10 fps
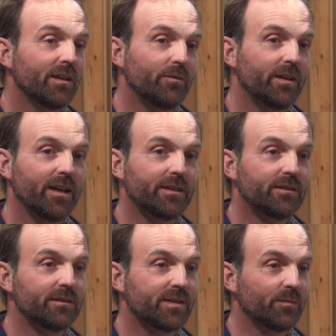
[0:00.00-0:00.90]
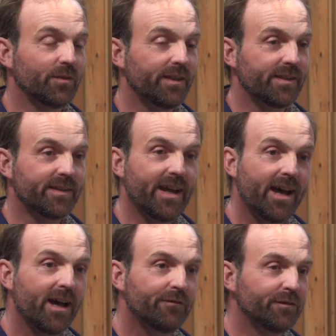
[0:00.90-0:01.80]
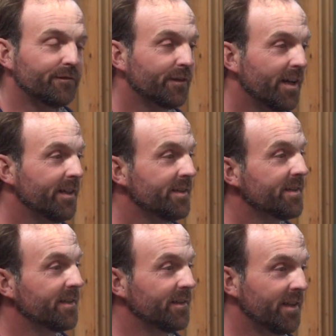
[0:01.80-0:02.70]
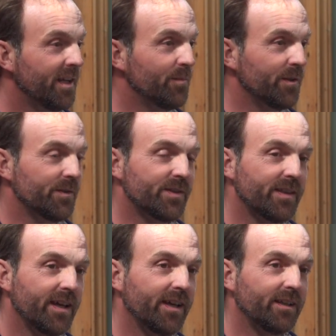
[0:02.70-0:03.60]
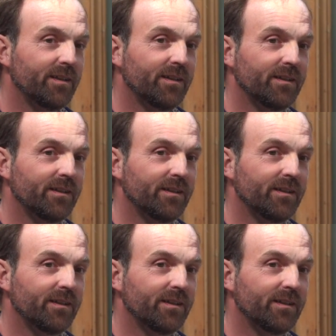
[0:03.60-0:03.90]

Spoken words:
We had some great staff and friends and neighbors that